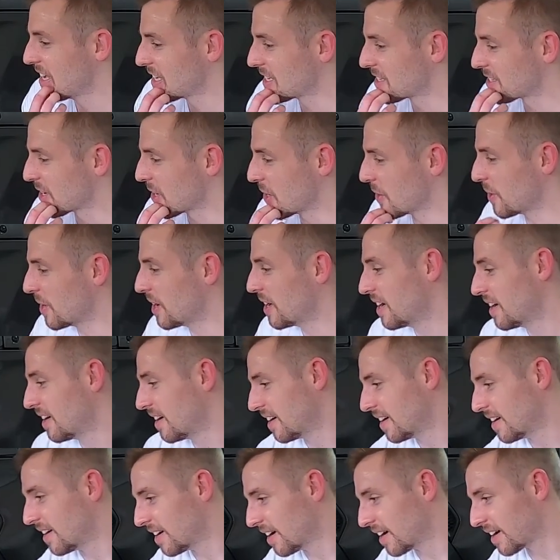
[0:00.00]
So
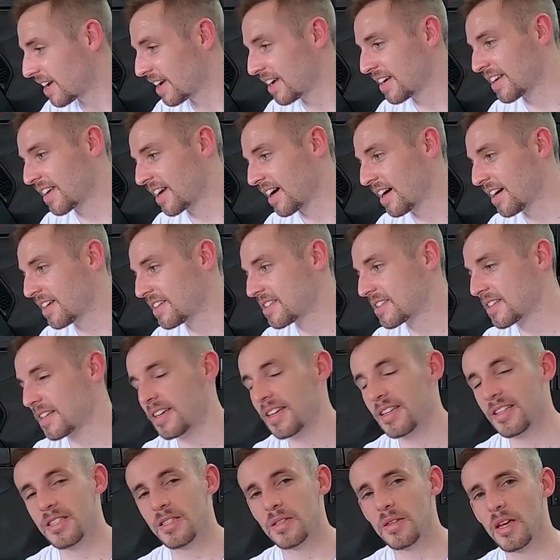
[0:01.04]
again, guys,
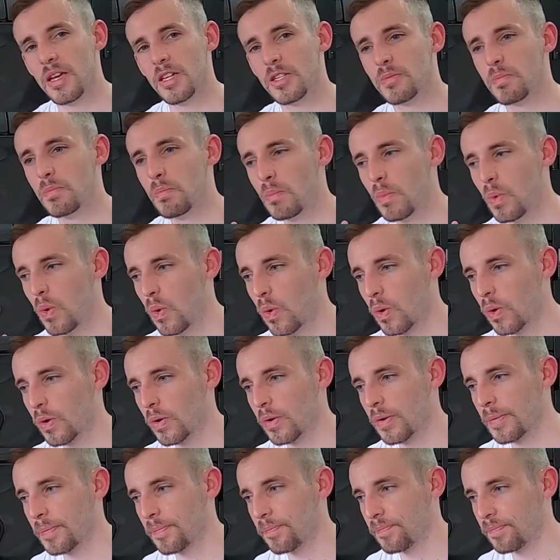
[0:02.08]
it's
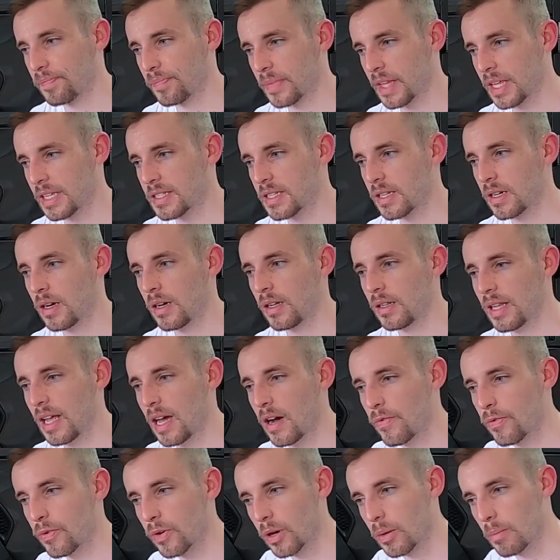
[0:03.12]
going to
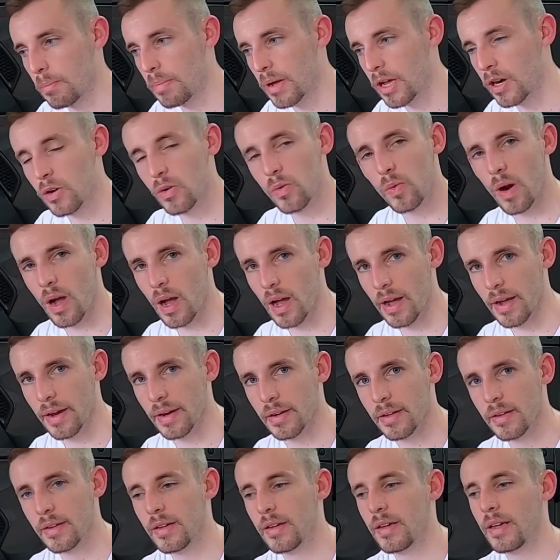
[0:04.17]
allow for a better
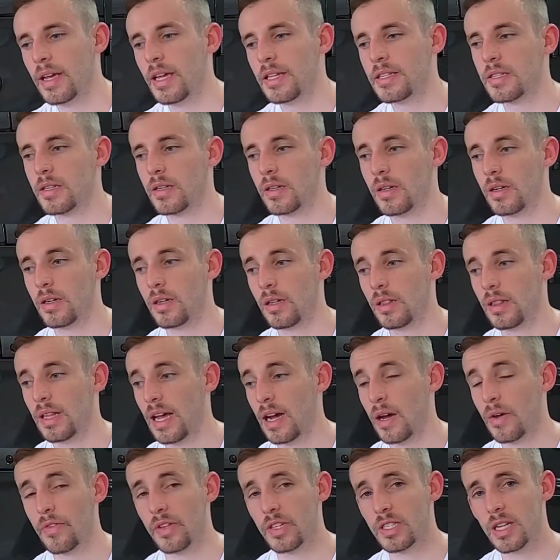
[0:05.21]
ride. It's going to
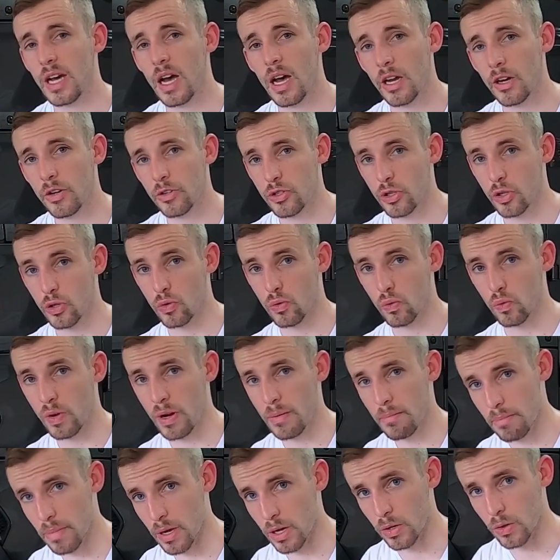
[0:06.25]
allow the tire to
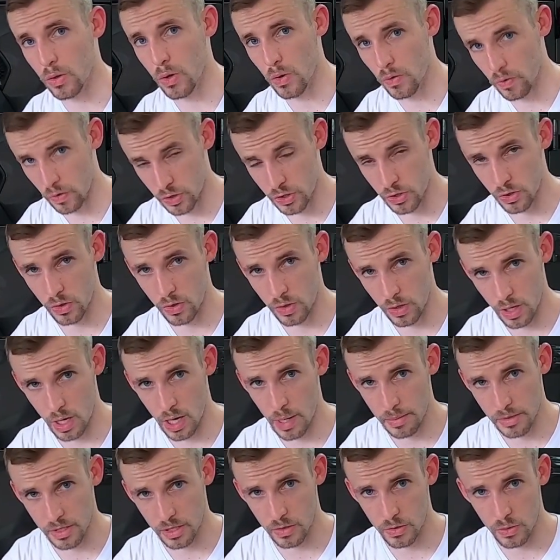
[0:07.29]
grip better over certain
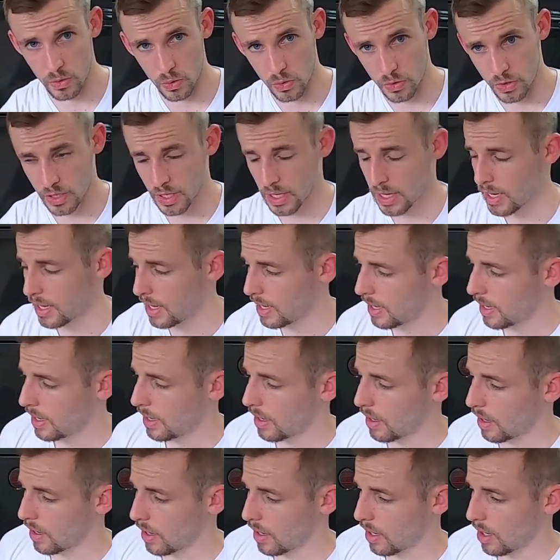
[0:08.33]
obstacles,
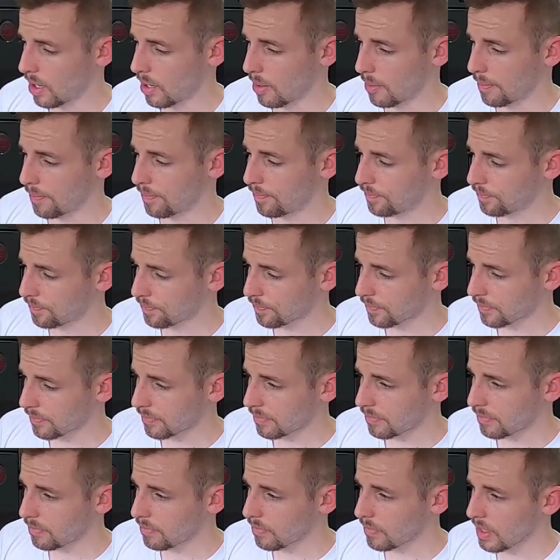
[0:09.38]

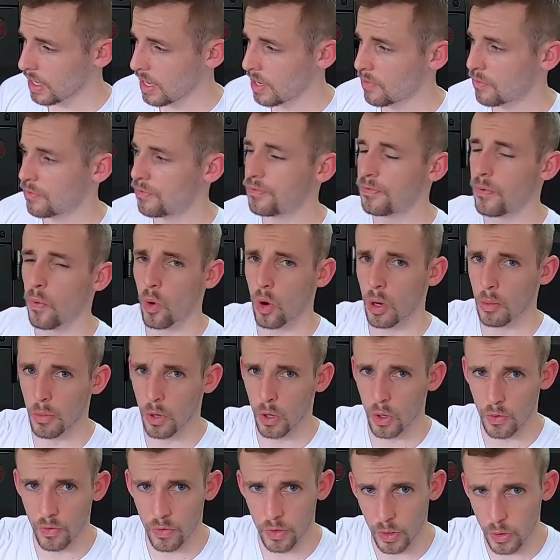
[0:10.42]
and form
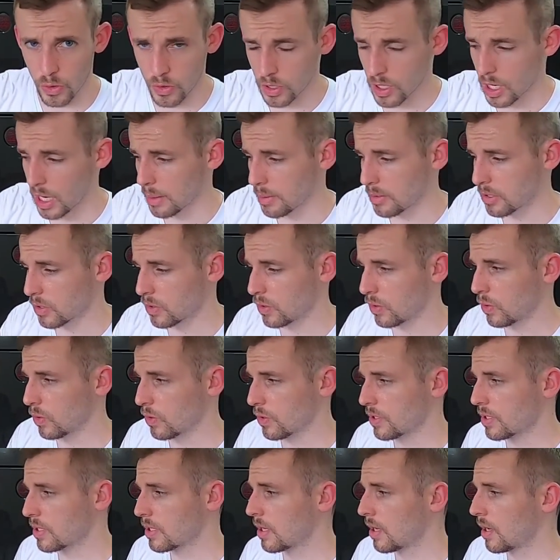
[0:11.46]
over those
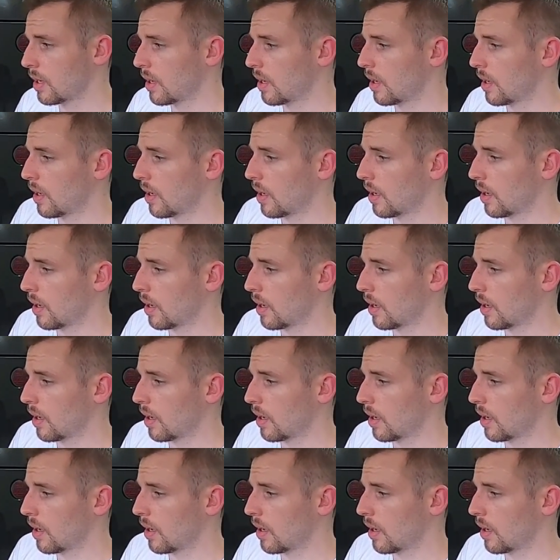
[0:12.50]
obstacles,